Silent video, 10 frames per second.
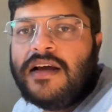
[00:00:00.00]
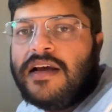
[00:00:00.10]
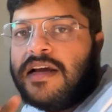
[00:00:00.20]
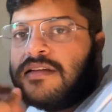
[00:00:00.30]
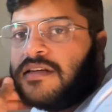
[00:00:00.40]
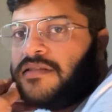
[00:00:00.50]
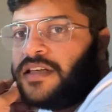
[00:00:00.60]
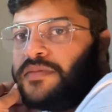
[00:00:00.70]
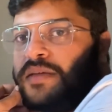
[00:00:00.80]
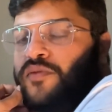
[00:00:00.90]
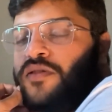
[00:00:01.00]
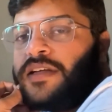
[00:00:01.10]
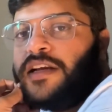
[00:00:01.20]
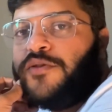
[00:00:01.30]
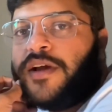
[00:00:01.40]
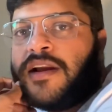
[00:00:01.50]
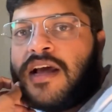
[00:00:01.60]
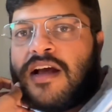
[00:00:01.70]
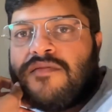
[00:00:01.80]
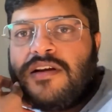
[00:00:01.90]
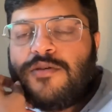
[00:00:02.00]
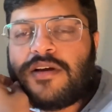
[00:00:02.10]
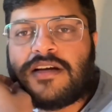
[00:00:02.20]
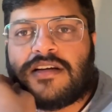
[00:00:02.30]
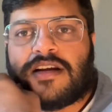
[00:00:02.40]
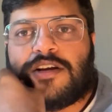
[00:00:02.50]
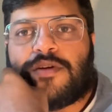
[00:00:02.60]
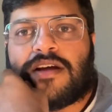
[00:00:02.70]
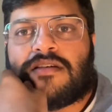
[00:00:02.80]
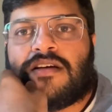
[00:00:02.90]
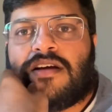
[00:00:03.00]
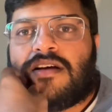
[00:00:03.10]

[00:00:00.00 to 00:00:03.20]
in the description box, and you can have a look at it, and you can